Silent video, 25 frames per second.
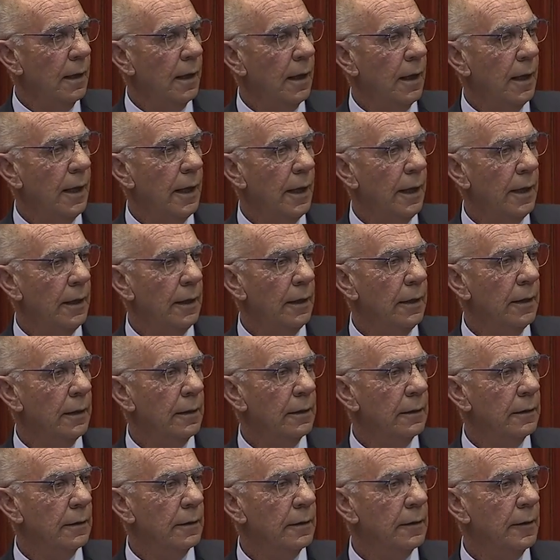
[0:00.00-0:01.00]

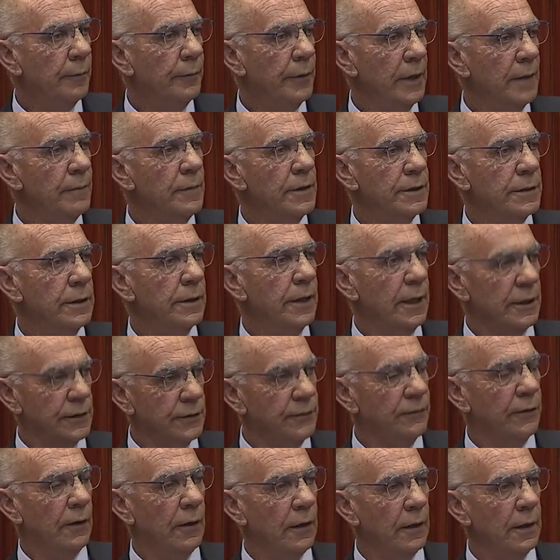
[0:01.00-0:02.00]
And the Premier said, that's
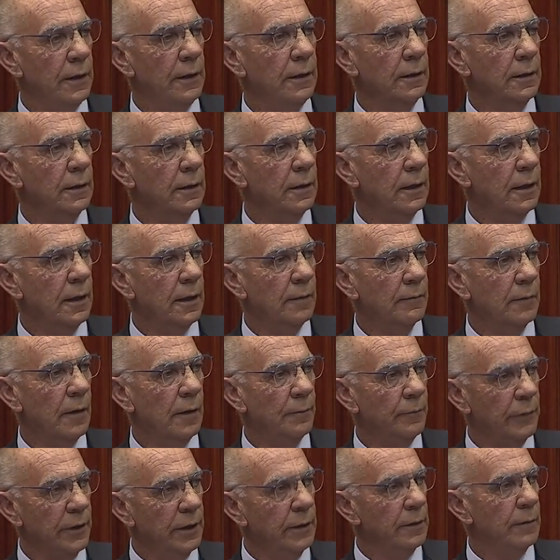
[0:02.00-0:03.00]
fine.
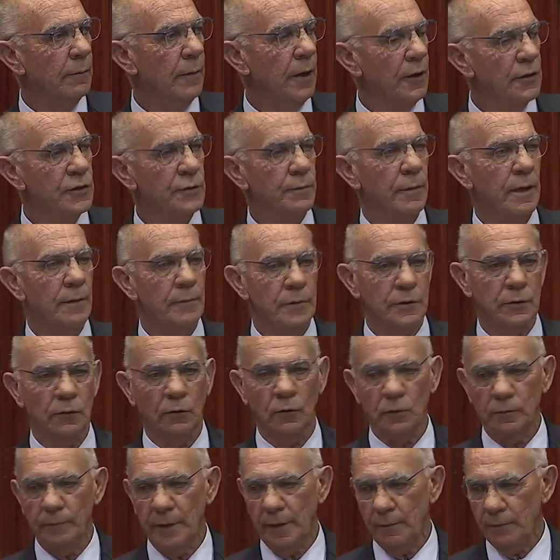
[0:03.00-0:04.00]
I've been to most members, or
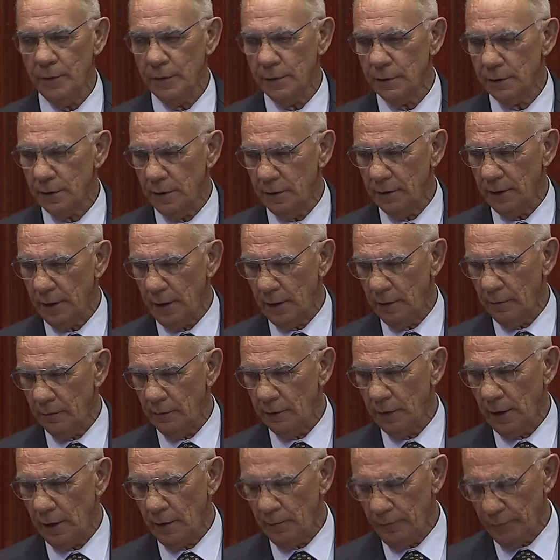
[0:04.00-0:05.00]
all members, and
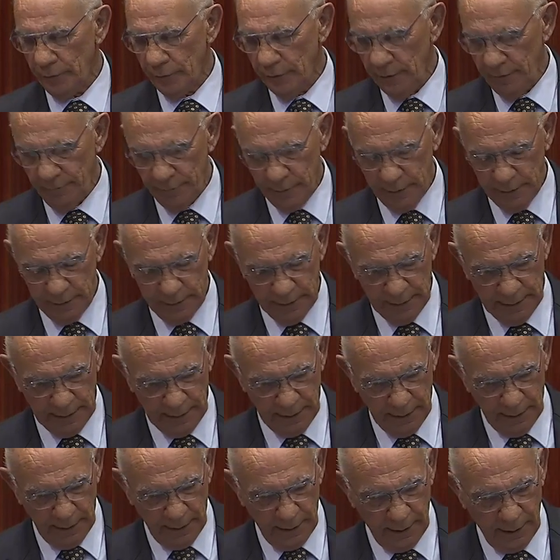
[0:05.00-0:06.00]
they approved it.
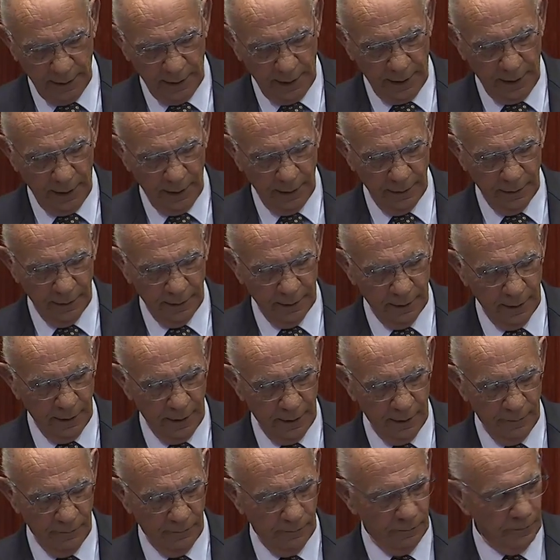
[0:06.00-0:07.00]
And
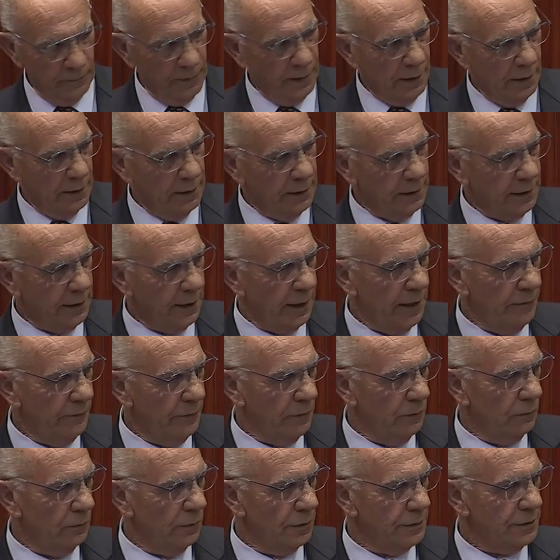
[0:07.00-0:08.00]
the only
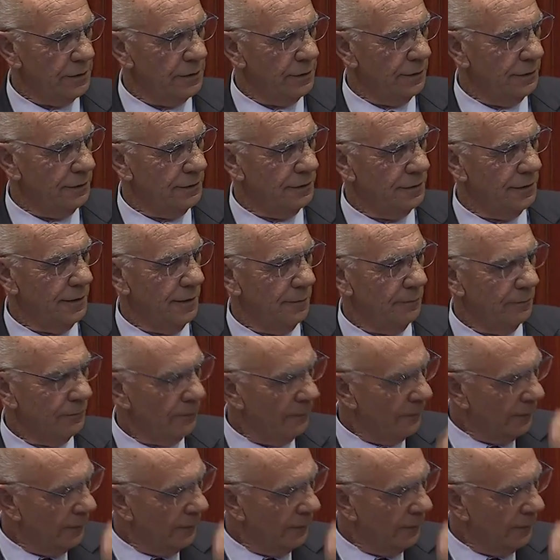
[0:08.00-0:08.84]
caveat was that,